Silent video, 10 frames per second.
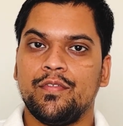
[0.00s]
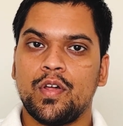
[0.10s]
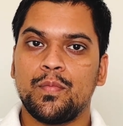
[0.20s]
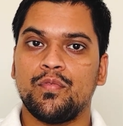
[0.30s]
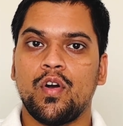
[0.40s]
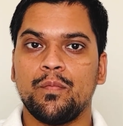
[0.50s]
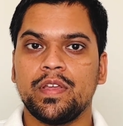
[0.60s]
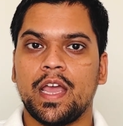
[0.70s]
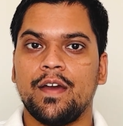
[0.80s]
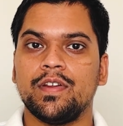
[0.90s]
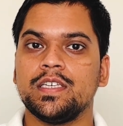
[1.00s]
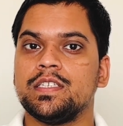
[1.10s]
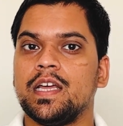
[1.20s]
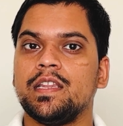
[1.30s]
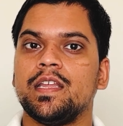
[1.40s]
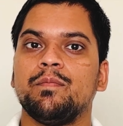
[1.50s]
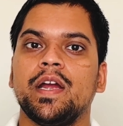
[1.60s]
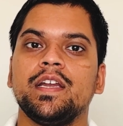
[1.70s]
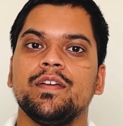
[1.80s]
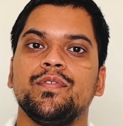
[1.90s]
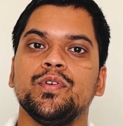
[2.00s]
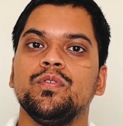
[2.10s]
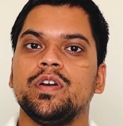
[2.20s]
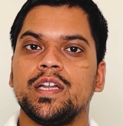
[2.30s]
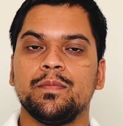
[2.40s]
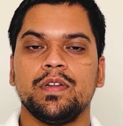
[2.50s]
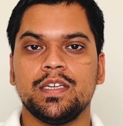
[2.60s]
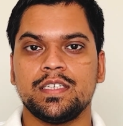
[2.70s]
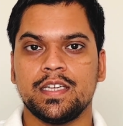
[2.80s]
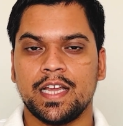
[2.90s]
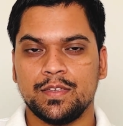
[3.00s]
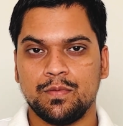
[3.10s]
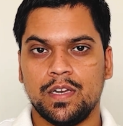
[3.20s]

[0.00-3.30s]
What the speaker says: If you are performing average, then they might give you table listing as